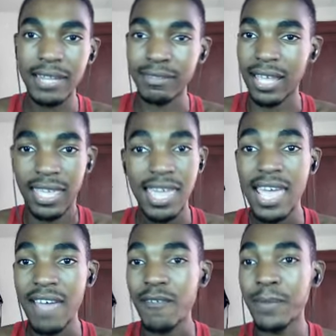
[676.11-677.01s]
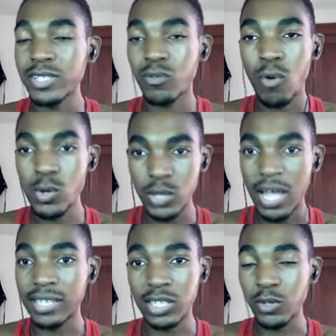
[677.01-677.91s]
and like have a bunch of rolls
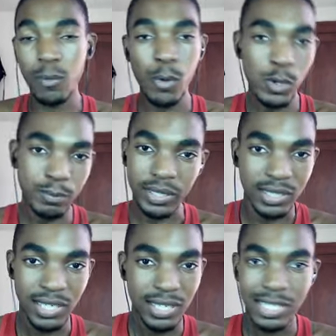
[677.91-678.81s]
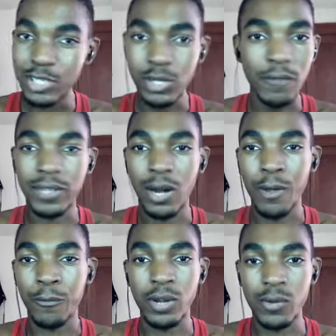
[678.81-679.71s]
on the leaderboard, but turn off the
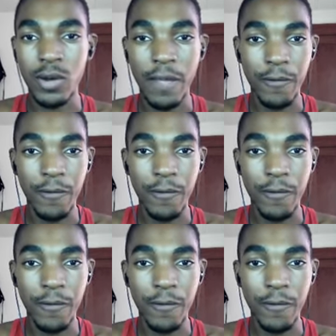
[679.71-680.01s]
auto roll.